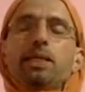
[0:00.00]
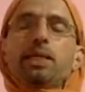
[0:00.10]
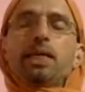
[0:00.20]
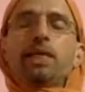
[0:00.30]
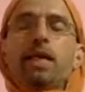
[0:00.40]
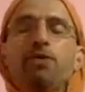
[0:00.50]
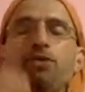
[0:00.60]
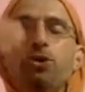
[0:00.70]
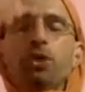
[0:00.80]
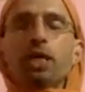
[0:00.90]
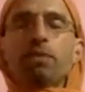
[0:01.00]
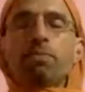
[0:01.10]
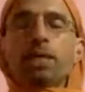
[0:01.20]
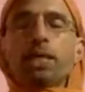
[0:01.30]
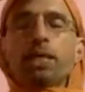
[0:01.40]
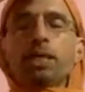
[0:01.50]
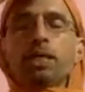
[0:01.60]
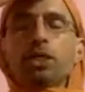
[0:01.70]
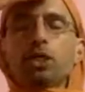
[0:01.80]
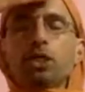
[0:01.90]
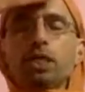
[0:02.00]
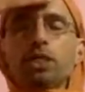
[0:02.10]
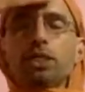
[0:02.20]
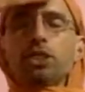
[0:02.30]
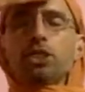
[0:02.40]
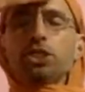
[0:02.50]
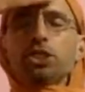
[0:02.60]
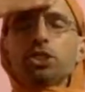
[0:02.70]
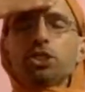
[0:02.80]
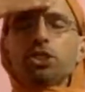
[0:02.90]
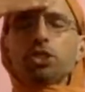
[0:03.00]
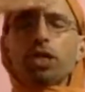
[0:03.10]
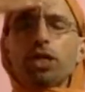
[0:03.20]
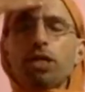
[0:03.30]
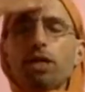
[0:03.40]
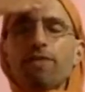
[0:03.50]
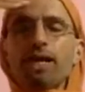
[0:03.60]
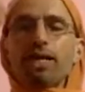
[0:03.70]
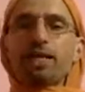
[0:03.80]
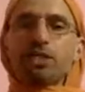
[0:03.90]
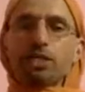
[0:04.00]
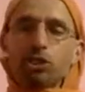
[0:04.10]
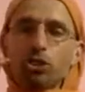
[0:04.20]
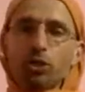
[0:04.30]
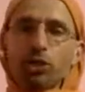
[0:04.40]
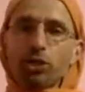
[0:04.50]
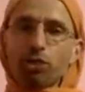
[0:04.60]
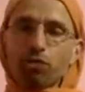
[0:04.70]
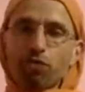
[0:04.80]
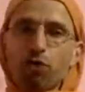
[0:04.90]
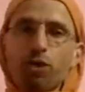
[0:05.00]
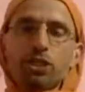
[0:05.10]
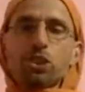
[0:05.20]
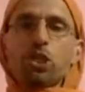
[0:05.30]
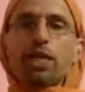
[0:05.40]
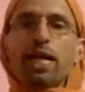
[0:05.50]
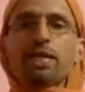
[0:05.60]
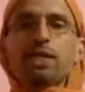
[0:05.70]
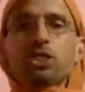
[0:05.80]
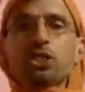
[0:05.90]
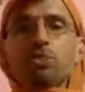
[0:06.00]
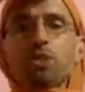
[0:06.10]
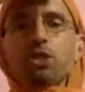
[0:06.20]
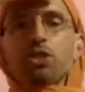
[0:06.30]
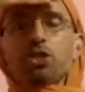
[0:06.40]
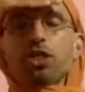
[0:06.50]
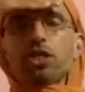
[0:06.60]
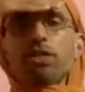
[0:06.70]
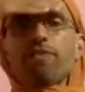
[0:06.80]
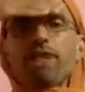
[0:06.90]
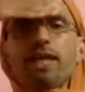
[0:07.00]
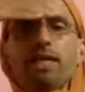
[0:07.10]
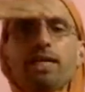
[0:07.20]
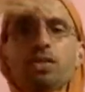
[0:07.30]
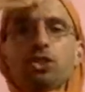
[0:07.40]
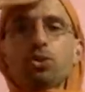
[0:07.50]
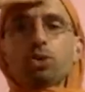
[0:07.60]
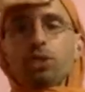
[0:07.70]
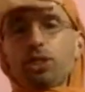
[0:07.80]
And now you can bring just your gentle awareness. There's no need to focus on that. Just bring your gentle awareness to the